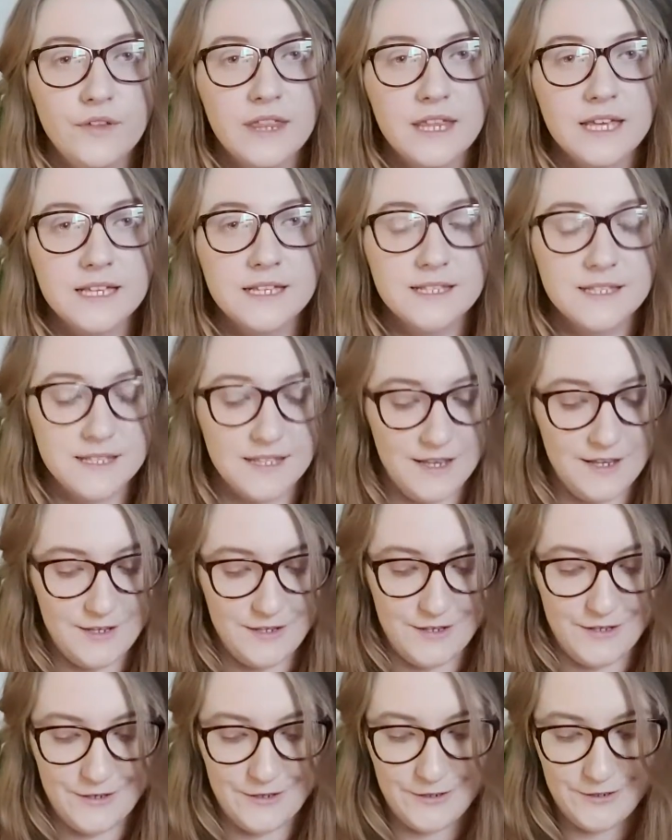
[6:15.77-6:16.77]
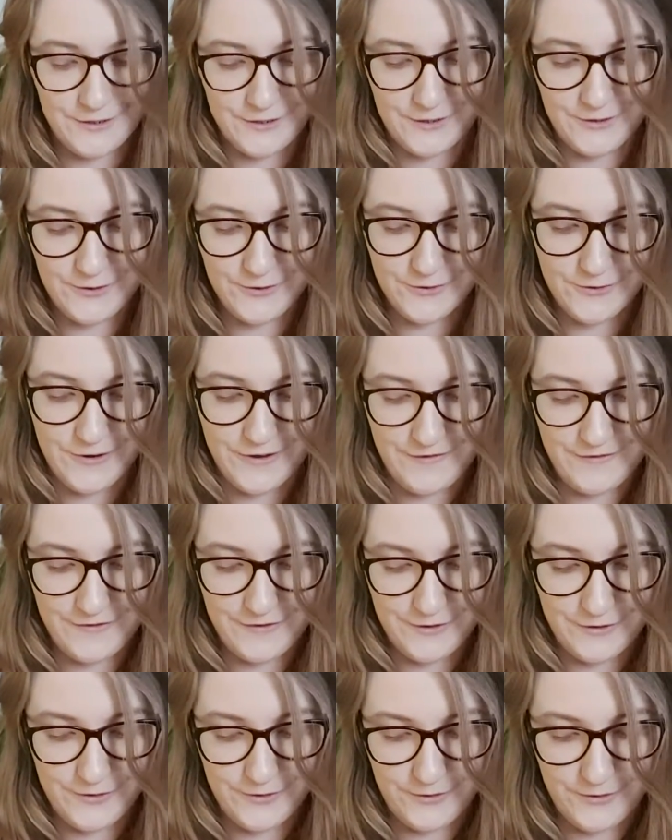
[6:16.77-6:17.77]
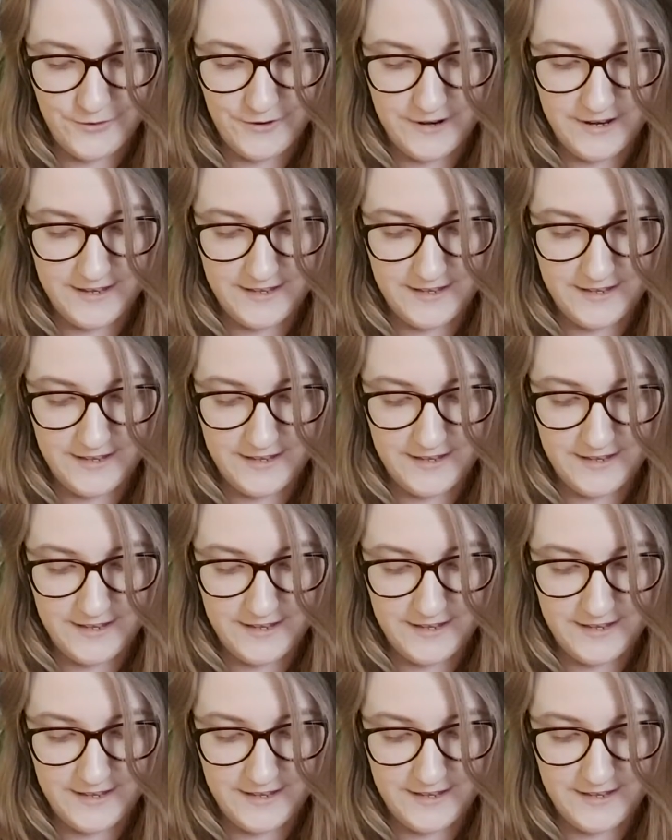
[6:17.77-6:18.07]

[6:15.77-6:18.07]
this story for Taurus.